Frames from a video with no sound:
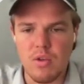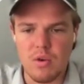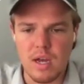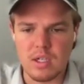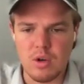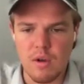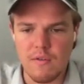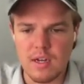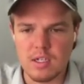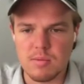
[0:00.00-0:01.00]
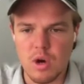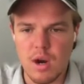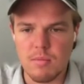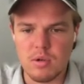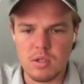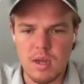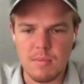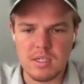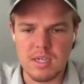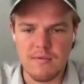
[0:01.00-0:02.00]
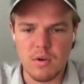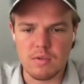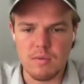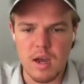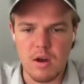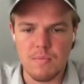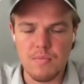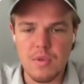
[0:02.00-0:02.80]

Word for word: or not to notify subscribers. I'm gonna say false for now.